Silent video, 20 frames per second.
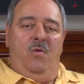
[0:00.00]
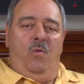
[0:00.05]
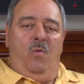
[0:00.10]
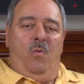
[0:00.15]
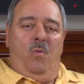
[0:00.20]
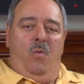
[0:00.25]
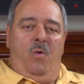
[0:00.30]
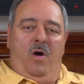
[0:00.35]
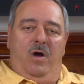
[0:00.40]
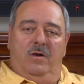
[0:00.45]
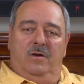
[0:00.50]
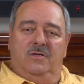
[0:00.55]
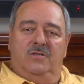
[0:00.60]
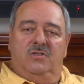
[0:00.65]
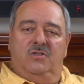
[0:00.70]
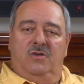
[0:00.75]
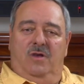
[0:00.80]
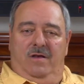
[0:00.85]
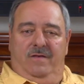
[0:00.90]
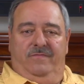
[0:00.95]
Water
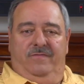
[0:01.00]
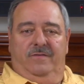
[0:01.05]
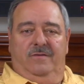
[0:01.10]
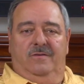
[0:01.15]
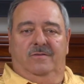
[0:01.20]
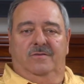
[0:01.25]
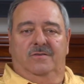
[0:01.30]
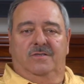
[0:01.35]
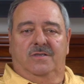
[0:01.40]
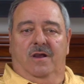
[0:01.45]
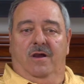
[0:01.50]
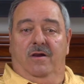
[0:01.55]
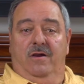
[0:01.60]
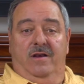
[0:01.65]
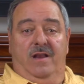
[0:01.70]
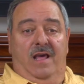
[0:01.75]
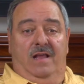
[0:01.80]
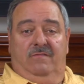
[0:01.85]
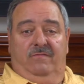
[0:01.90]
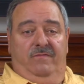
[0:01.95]
softeners are
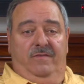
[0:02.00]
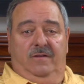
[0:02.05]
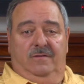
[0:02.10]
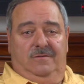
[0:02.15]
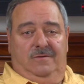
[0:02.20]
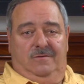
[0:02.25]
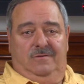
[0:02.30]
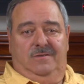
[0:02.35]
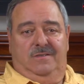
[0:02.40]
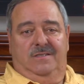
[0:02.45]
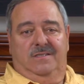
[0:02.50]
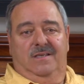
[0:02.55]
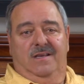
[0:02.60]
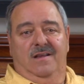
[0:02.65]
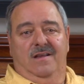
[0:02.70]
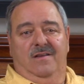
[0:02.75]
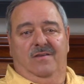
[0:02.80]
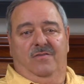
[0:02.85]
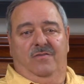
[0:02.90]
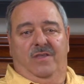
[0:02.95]
not filters.
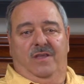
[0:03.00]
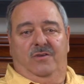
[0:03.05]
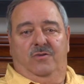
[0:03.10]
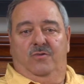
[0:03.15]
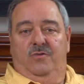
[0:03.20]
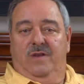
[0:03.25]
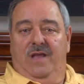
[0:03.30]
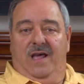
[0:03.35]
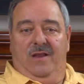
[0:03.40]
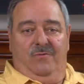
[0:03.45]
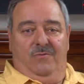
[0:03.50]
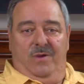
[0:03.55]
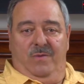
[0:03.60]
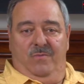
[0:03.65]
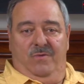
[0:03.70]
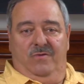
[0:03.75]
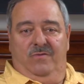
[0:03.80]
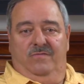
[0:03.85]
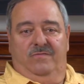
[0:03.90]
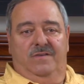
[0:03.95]
They do not
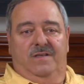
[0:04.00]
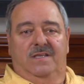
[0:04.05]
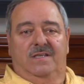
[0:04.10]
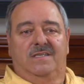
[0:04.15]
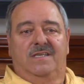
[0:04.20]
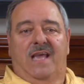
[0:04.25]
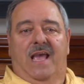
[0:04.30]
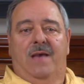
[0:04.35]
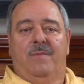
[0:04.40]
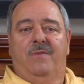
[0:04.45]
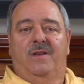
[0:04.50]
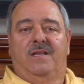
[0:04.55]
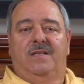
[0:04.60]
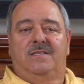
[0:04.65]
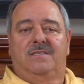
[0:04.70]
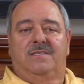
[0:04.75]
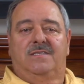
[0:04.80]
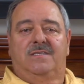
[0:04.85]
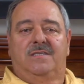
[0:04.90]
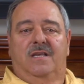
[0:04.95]
remove
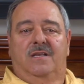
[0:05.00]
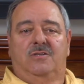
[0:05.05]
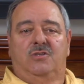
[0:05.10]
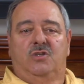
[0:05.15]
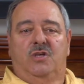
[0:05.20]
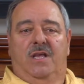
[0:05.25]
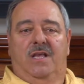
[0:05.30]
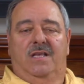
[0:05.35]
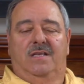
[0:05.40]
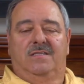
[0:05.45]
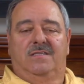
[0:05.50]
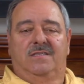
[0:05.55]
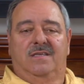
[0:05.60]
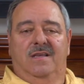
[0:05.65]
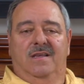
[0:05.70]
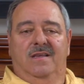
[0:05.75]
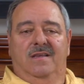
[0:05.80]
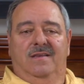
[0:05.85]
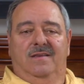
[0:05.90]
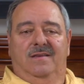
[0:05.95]
contaminants such as
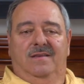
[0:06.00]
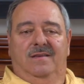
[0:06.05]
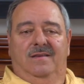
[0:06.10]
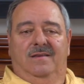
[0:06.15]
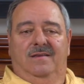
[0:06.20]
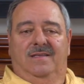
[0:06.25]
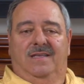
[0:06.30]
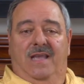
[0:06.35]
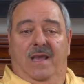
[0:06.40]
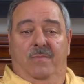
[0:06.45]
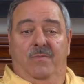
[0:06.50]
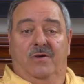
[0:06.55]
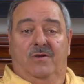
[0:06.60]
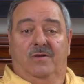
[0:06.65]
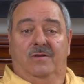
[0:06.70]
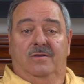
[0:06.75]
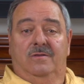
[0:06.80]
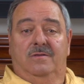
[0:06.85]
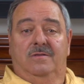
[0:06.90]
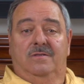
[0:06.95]

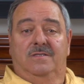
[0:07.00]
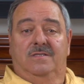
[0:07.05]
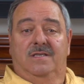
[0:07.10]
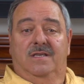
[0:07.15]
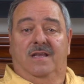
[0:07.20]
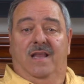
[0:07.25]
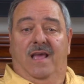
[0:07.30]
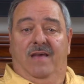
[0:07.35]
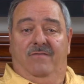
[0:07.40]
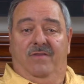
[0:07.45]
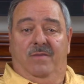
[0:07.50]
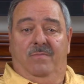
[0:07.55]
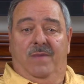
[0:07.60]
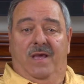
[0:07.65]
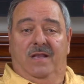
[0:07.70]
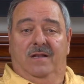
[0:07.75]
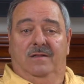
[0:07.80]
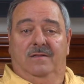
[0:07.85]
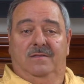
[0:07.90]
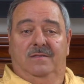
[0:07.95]
chemicals and heavy
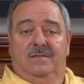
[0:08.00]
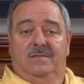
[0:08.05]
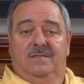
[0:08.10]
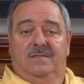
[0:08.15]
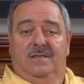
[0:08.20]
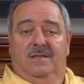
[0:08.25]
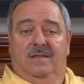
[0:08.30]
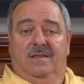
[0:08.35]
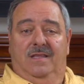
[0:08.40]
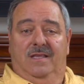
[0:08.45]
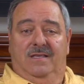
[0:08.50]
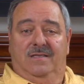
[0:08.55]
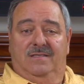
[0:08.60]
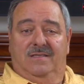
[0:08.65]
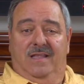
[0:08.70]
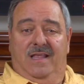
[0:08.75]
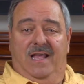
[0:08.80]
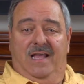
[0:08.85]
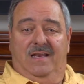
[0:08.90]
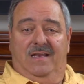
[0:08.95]
metals and things
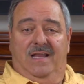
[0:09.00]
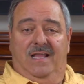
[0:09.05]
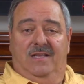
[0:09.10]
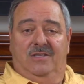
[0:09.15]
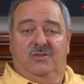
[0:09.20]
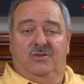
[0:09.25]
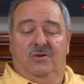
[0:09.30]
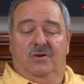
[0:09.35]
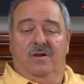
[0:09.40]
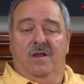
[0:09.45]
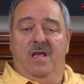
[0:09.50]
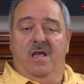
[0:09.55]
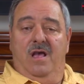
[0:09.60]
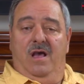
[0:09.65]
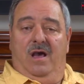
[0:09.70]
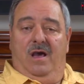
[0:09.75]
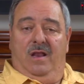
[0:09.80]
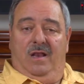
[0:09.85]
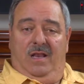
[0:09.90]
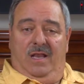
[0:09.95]
of that nature
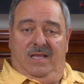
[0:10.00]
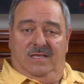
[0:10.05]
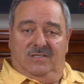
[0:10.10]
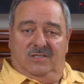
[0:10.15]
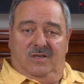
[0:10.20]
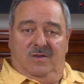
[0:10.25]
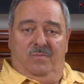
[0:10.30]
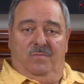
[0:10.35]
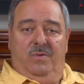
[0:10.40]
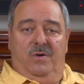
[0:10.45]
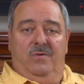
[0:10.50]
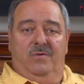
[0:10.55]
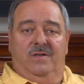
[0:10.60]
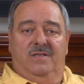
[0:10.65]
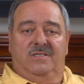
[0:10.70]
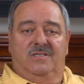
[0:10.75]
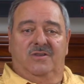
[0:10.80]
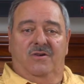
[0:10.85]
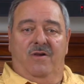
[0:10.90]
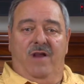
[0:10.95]
unless
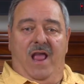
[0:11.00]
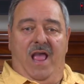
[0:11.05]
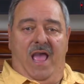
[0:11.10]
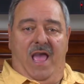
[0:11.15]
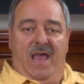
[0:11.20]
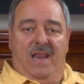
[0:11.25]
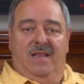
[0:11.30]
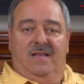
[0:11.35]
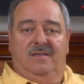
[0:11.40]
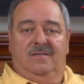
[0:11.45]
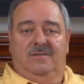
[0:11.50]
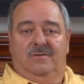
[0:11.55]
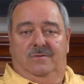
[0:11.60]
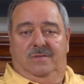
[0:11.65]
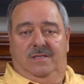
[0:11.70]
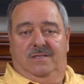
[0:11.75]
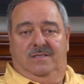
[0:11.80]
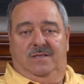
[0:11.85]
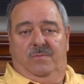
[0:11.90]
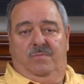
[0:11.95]
components are added to
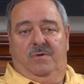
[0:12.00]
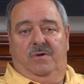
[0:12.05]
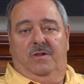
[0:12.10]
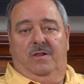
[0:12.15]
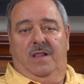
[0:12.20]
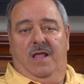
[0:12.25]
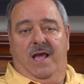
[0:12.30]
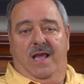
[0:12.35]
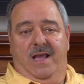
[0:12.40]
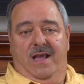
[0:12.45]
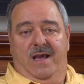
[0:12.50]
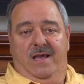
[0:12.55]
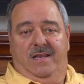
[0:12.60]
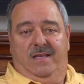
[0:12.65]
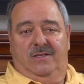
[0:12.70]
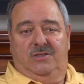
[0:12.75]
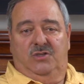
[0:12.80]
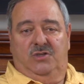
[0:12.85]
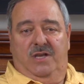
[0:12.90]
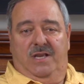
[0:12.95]
the typical ion
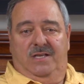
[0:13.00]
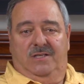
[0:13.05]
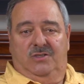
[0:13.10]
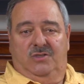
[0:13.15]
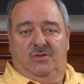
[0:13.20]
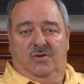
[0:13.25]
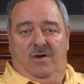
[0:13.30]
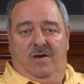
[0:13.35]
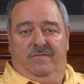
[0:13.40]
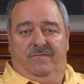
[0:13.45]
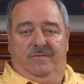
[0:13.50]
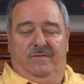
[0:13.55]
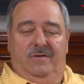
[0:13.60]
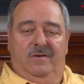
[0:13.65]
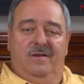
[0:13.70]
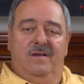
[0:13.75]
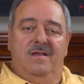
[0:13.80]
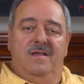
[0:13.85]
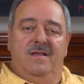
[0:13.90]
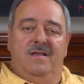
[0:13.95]
exchange
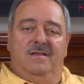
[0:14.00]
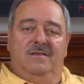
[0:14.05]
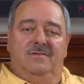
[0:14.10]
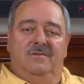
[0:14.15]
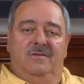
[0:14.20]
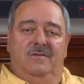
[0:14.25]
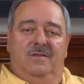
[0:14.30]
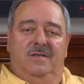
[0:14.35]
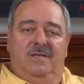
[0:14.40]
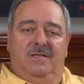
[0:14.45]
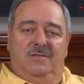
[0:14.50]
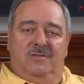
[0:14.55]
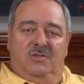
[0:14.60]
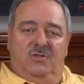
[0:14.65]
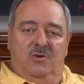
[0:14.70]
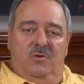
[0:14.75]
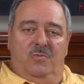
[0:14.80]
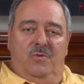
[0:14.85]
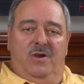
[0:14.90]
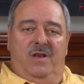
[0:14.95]
softener. So the
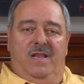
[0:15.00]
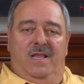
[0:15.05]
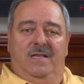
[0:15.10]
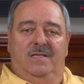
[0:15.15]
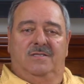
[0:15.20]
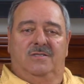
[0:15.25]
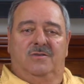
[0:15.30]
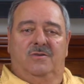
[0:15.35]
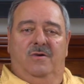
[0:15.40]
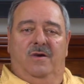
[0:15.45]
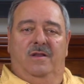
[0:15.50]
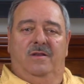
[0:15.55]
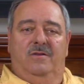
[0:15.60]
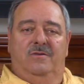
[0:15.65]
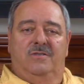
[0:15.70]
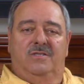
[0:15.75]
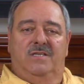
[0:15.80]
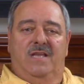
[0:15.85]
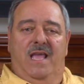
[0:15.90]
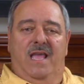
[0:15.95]
consumer needs to
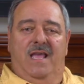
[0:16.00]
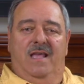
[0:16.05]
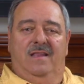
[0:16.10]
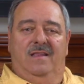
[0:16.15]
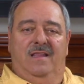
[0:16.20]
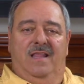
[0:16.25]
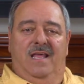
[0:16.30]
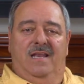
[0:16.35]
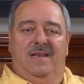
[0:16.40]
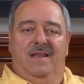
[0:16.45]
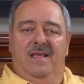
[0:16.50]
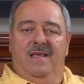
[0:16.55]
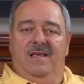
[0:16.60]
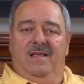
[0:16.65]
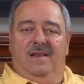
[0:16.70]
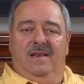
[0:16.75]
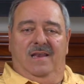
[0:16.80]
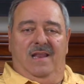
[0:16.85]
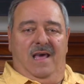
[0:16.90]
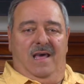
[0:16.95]
understand that
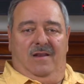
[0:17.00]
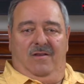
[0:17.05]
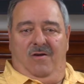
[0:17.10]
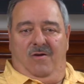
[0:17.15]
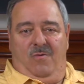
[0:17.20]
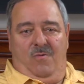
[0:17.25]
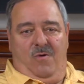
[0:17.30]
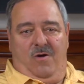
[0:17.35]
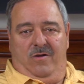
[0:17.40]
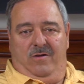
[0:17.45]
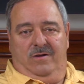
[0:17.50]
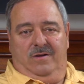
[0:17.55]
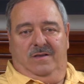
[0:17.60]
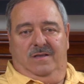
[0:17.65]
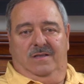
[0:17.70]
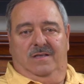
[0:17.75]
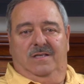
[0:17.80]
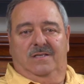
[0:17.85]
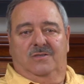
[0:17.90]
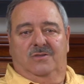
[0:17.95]
not all water
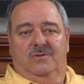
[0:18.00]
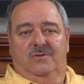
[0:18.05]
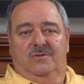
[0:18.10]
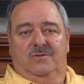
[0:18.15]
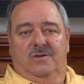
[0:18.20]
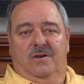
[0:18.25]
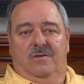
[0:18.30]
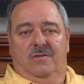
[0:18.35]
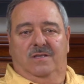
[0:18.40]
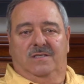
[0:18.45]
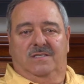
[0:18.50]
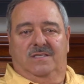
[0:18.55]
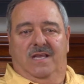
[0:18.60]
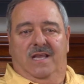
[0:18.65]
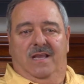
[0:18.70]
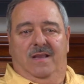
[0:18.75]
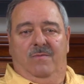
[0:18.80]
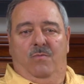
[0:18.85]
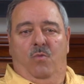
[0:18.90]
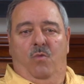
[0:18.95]
conditioners are the
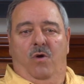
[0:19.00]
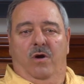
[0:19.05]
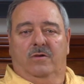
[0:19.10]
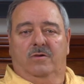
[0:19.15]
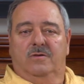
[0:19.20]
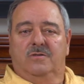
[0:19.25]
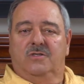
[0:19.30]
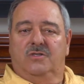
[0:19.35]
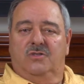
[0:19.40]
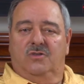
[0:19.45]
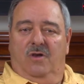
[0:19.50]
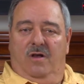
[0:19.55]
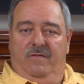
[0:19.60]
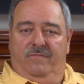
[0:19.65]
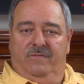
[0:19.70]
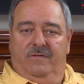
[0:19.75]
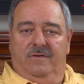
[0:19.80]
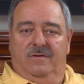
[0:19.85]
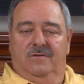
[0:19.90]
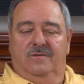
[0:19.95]
same. Water
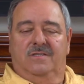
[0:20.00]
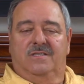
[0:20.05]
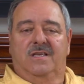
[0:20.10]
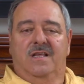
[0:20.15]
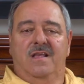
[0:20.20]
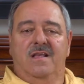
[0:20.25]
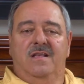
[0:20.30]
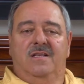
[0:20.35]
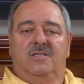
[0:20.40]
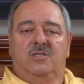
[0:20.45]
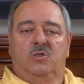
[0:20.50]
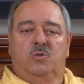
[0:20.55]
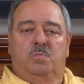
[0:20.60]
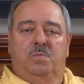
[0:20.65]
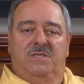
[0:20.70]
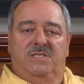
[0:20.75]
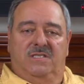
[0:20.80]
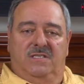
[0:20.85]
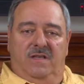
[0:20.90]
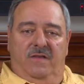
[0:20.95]
softeners
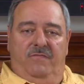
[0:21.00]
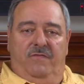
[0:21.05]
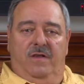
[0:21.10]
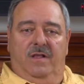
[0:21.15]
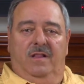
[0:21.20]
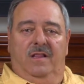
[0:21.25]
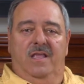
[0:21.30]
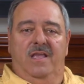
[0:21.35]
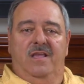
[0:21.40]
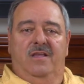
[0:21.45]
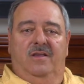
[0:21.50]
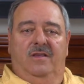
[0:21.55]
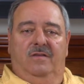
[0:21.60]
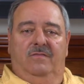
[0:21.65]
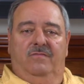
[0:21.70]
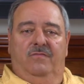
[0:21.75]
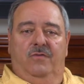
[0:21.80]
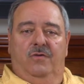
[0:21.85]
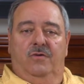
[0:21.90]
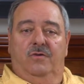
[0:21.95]
specifically
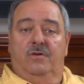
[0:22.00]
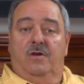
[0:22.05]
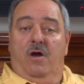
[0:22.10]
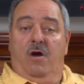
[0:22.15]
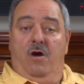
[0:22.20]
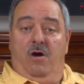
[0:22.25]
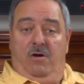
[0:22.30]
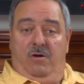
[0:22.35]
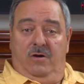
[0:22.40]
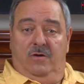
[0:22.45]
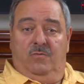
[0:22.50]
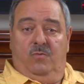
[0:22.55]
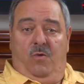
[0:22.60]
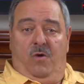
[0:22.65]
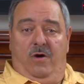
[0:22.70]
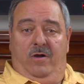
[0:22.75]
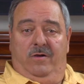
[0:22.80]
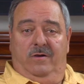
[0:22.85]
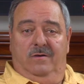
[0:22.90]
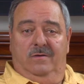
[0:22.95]
convert hard
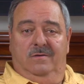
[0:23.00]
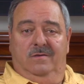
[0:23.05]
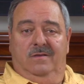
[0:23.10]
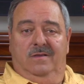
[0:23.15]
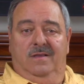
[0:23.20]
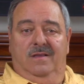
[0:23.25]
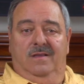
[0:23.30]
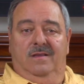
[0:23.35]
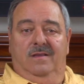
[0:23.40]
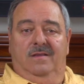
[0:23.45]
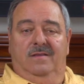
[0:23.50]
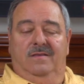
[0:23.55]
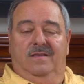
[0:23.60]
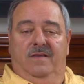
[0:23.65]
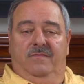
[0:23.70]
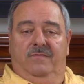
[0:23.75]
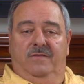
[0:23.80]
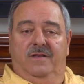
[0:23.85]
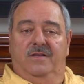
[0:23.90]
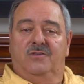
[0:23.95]
water,
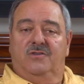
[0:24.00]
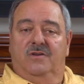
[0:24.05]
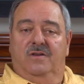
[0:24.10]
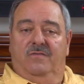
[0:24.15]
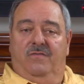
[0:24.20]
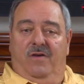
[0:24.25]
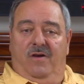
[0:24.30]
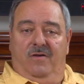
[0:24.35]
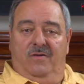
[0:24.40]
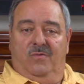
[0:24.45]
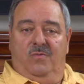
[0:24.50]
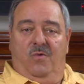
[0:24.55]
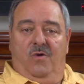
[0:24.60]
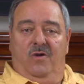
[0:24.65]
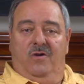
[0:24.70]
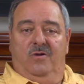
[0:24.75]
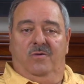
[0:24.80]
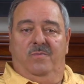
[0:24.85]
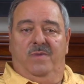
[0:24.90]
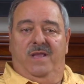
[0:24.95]
definition of hard
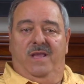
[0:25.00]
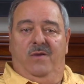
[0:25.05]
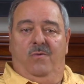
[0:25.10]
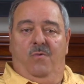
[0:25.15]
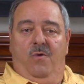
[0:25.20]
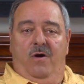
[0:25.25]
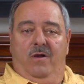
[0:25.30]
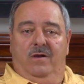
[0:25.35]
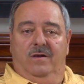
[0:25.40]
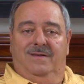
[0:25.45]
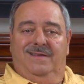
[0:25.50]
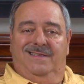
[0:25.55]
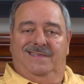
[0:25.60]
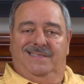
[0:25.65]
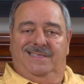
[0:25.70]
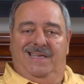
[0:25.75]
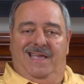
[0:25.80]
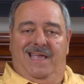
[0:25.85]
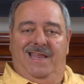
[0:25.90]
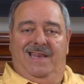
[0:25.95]
water being water
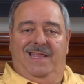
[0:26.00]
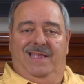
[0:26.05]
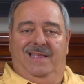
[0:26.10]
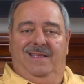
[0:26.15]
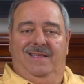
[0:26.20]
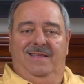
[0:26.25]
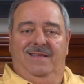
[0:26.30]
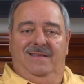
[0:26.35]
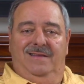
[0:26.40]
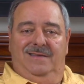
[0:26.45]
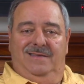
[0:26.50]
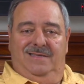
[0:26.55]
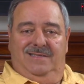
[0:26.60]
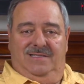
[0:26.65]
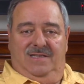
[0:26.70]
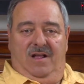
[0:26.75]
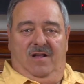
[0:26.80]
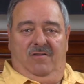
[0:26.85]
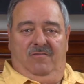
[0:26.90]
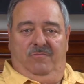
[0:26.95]
containing
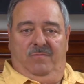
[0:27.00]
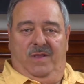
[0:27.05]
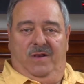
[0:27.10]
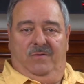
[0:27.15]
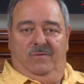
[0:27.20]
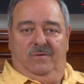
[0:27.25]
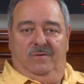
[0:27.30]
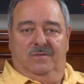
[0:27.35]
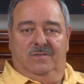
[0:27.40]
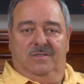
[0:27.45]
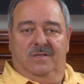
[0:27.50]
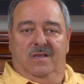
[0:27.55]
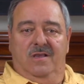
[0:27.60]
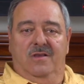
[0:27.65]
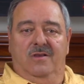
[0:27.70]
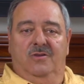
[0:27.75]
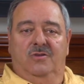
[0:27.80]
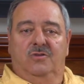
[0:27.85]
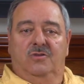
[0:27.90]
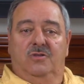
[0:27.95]
dissolved minerals,
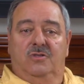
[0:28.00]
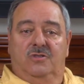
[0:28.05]
to